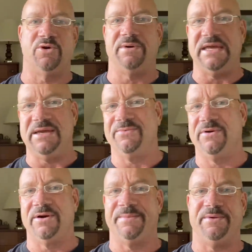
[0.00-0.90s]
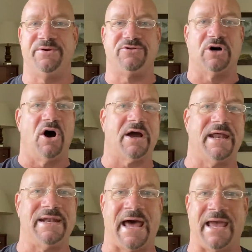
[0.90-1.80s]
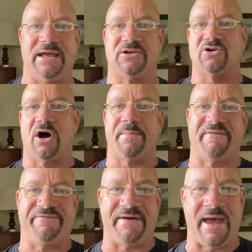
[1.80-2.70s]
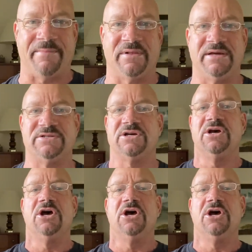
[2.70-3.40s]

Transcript: You eat with them. You talk at night. You talk about families.